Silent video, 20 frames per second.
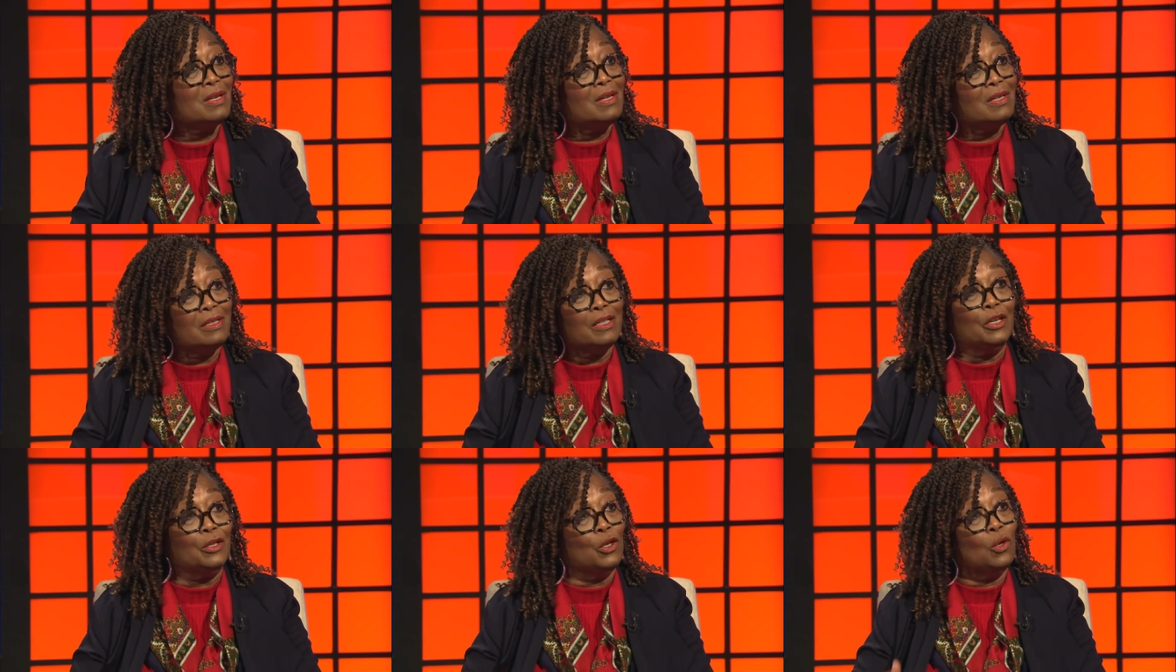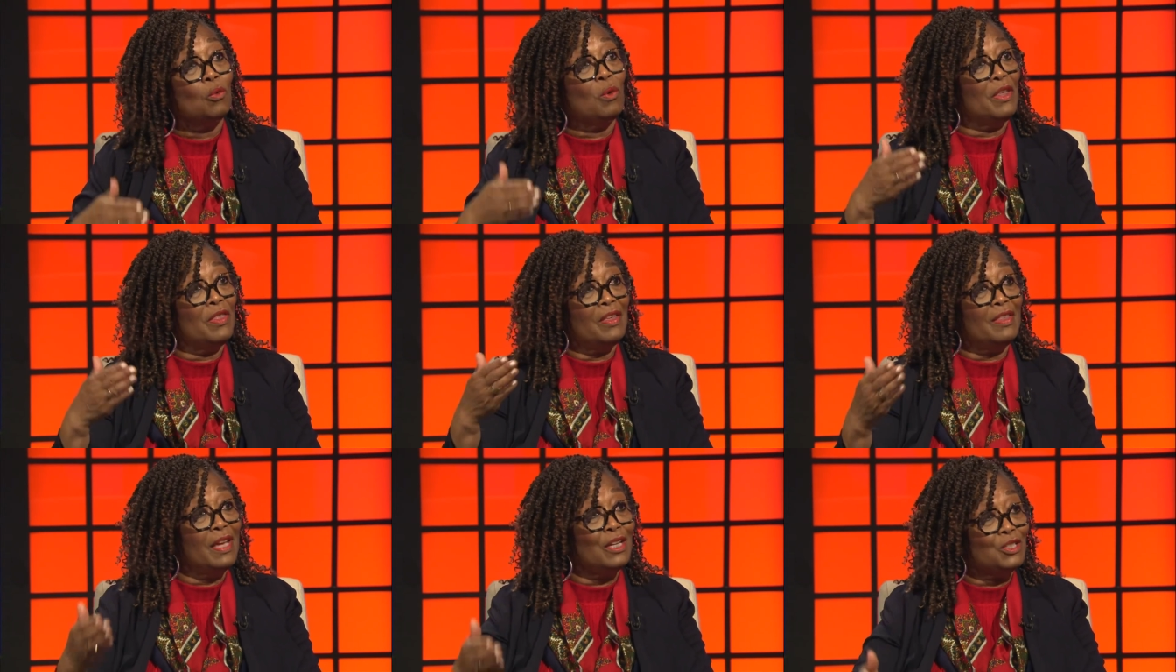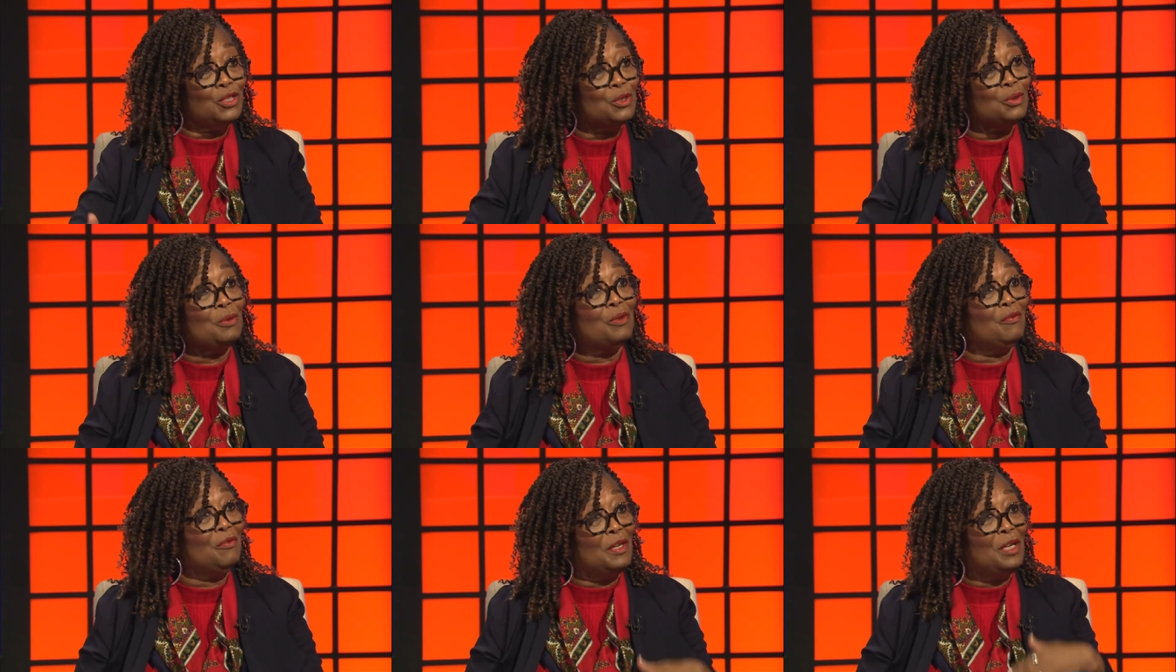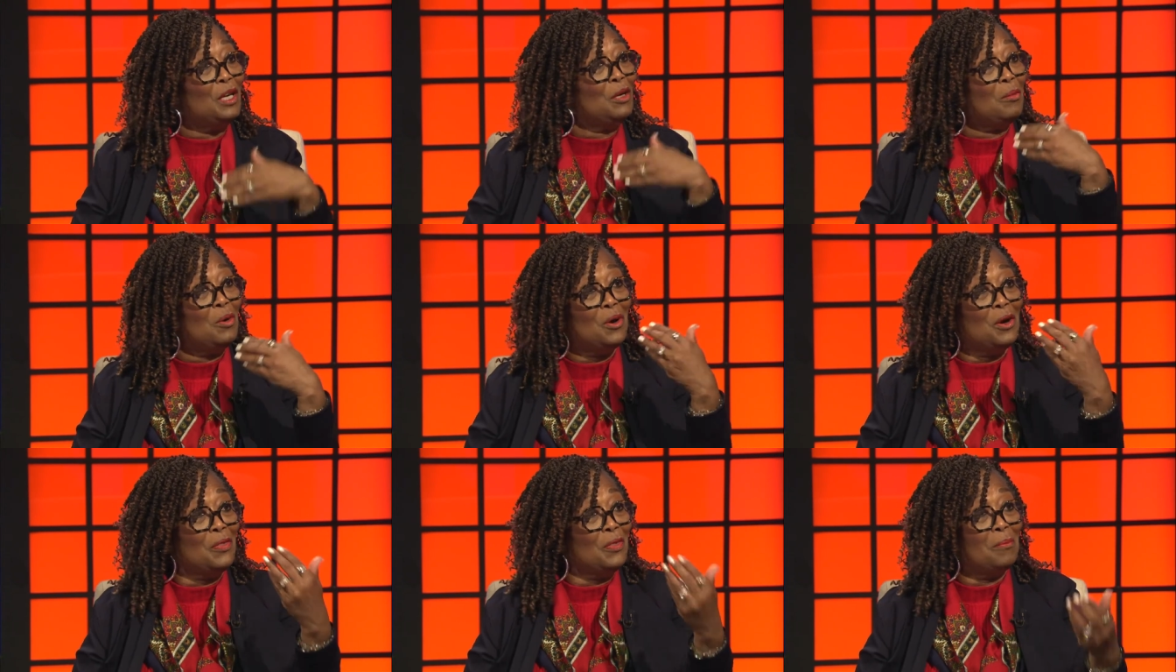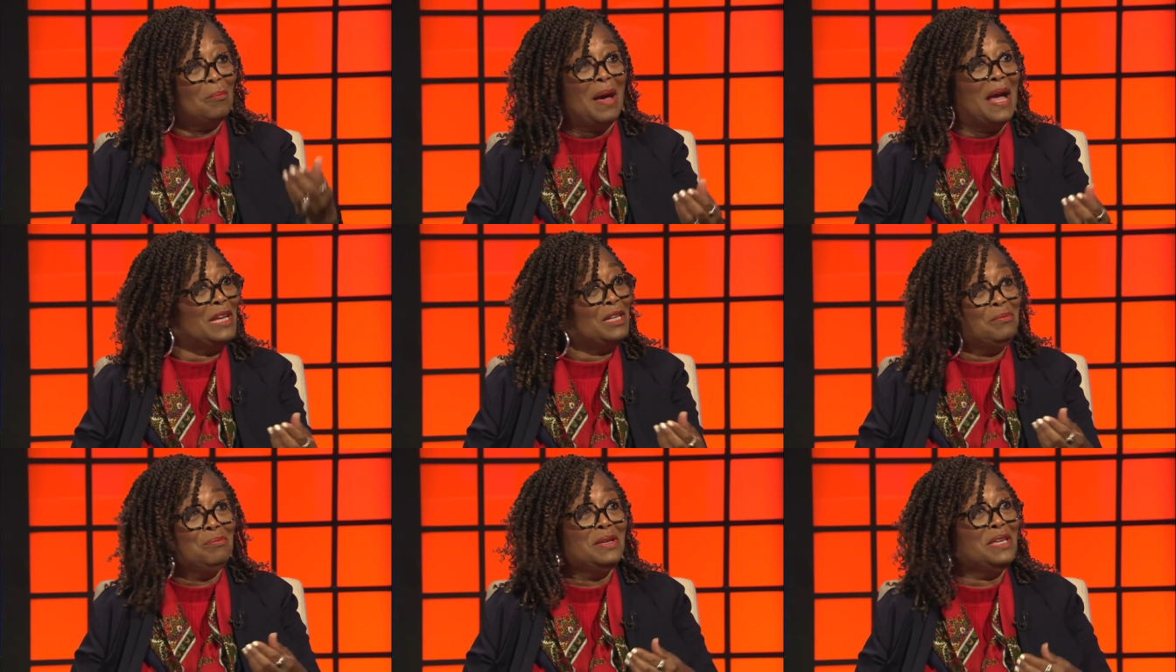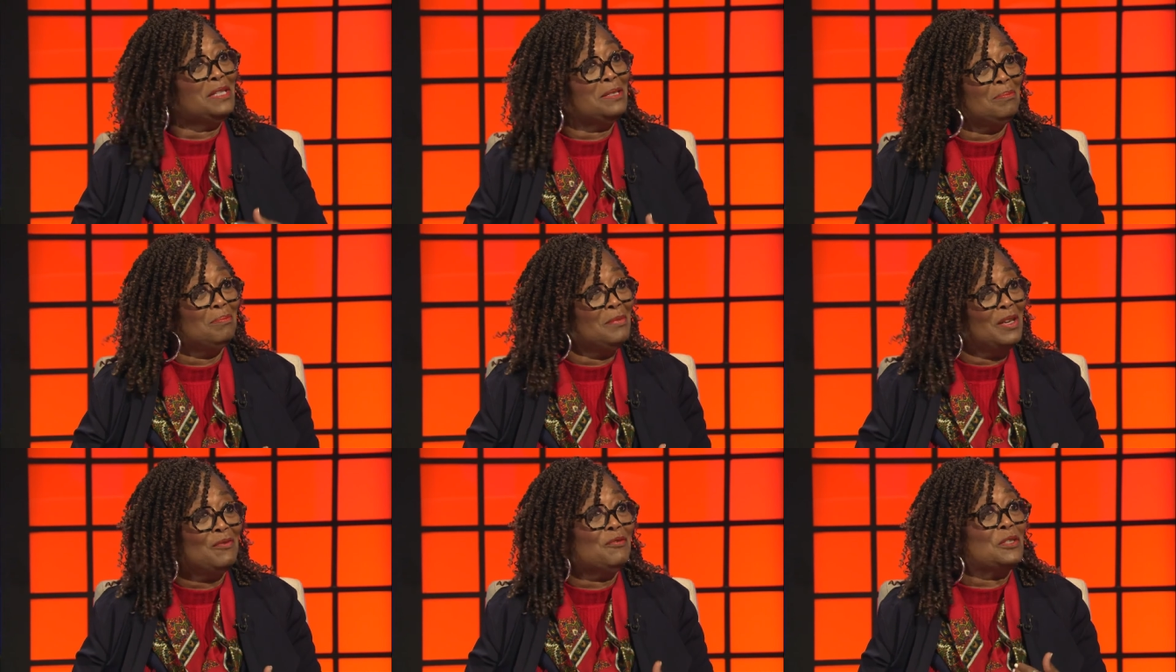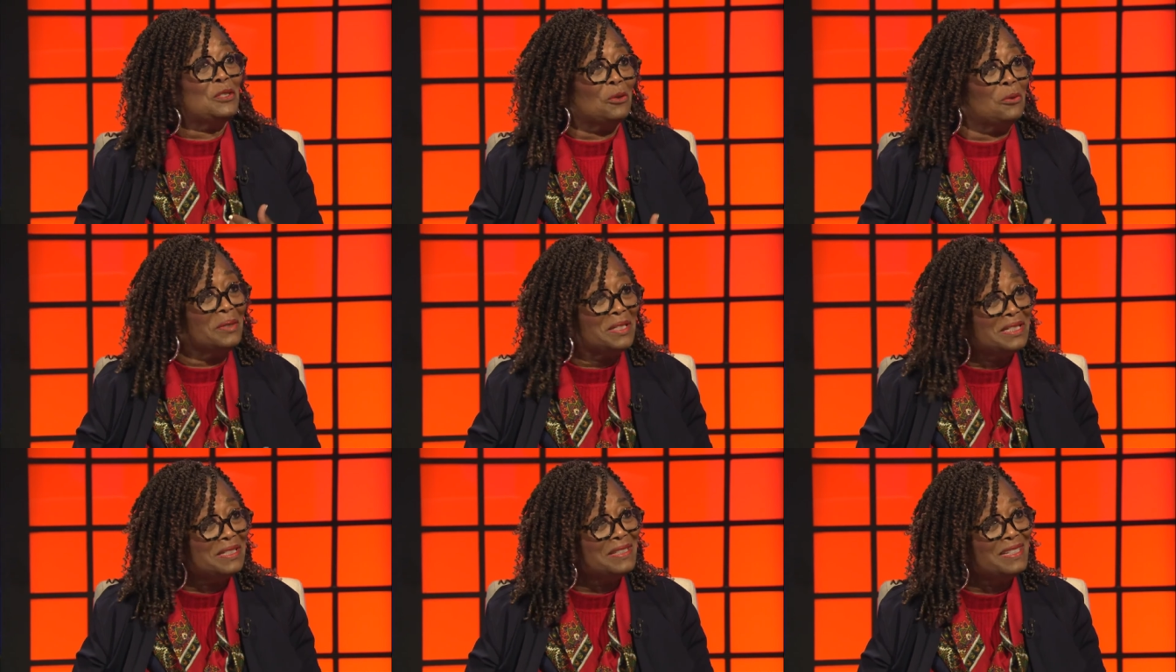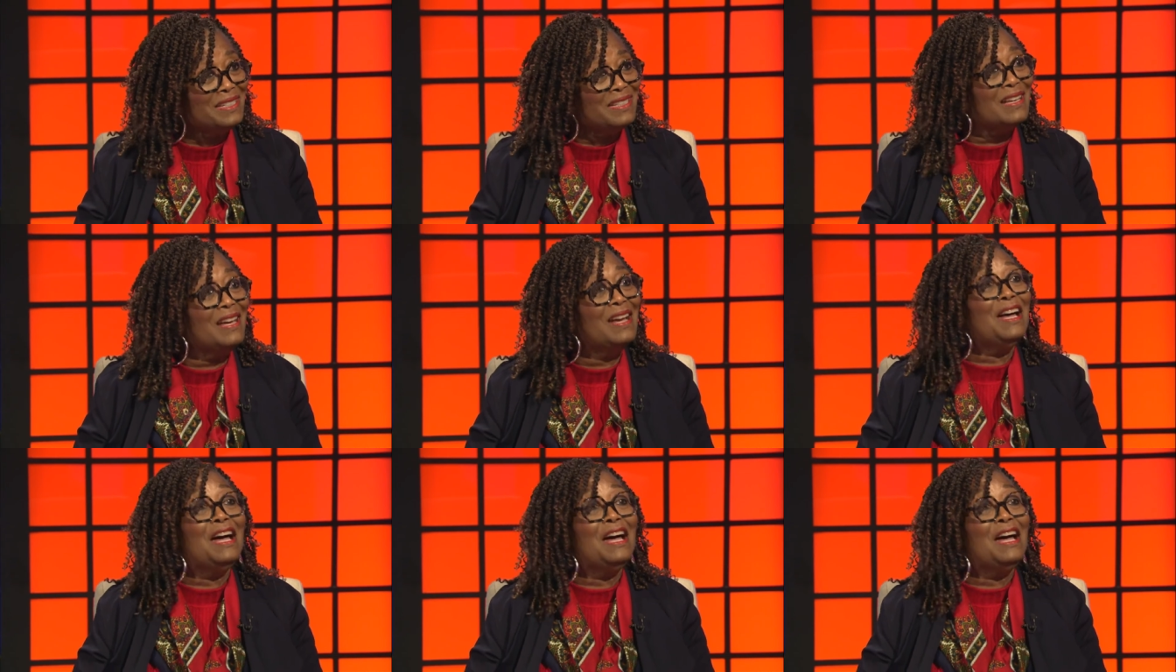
you know, whether that's U of M or the mighty Memphis Grizzlies.